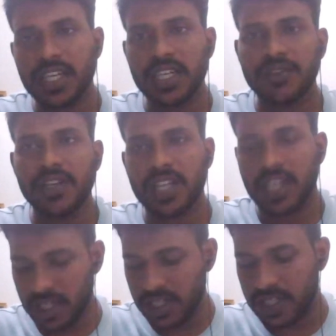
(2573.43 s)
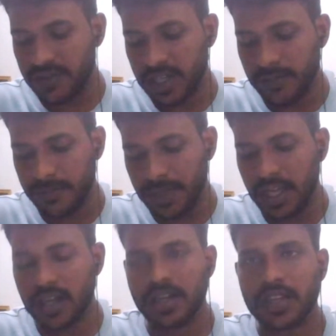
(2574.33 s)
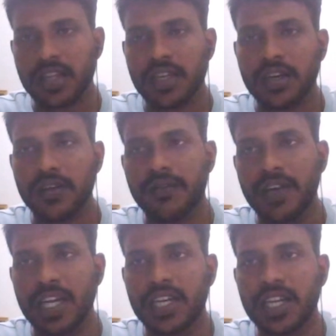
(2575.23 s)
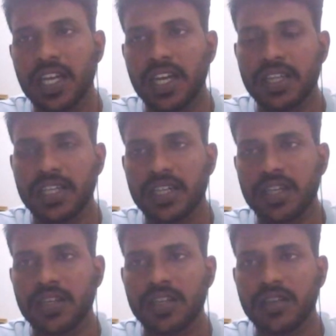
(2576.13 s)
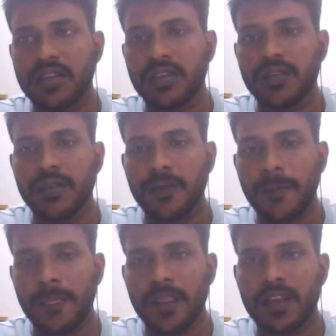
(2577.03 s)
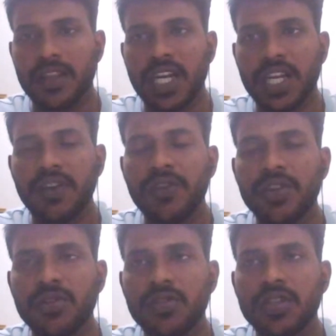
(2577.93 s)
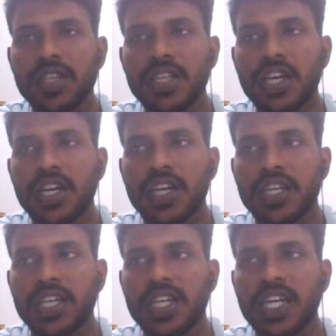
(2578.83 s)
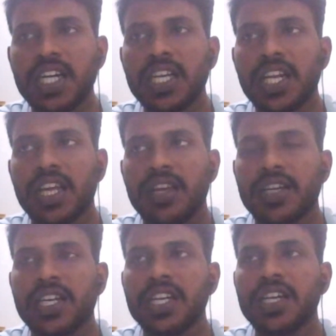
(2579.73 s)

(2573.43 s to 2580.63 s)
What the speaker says: Due to the wire delay, it will due to the wire delay, like that, it will may occur, sir.